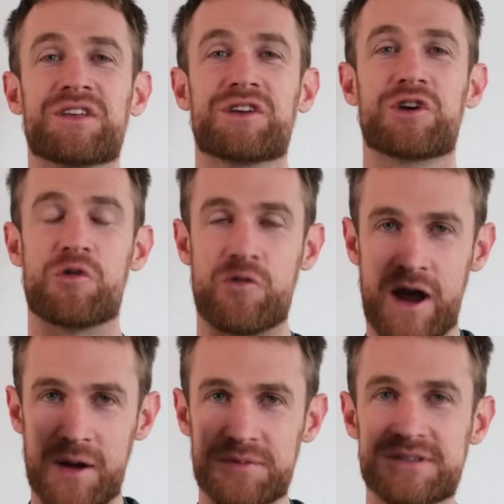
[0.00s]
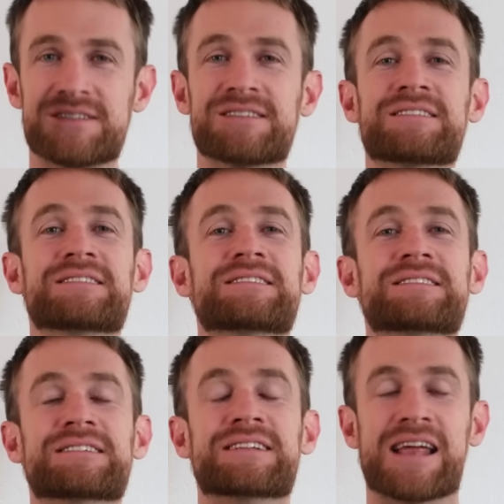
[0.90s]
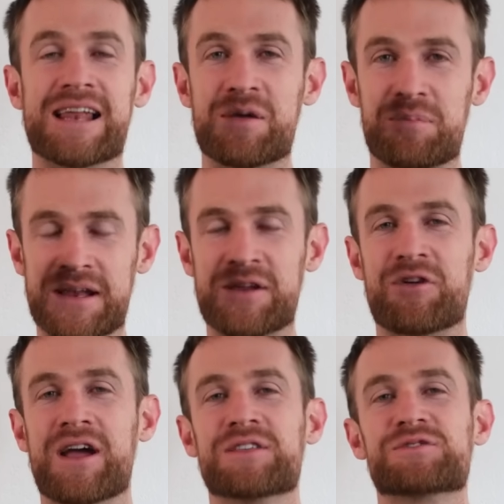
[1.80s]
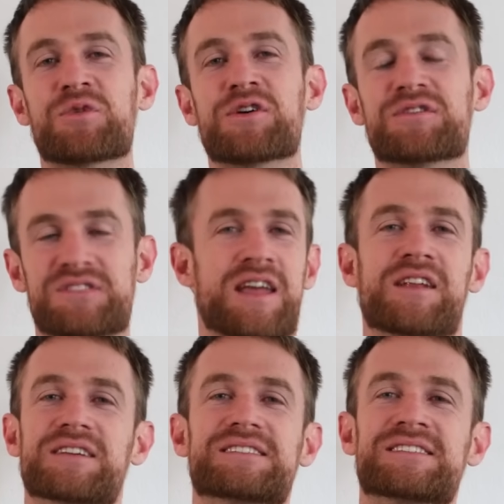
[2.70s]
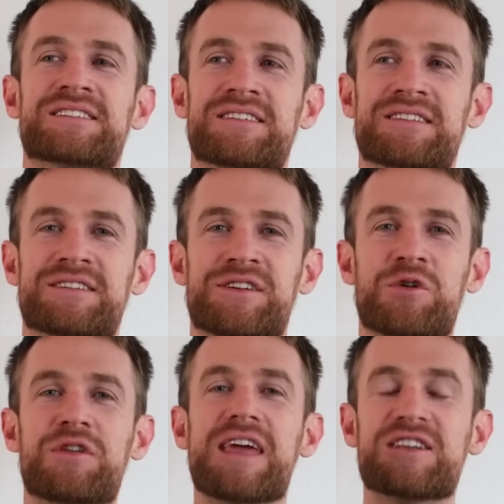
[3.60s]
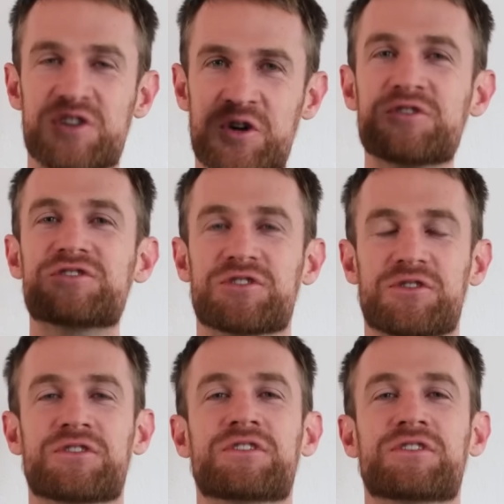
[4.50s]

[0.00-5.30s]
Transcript: Corrupt nearly R1 billion worth of tenders. You know what they don't do?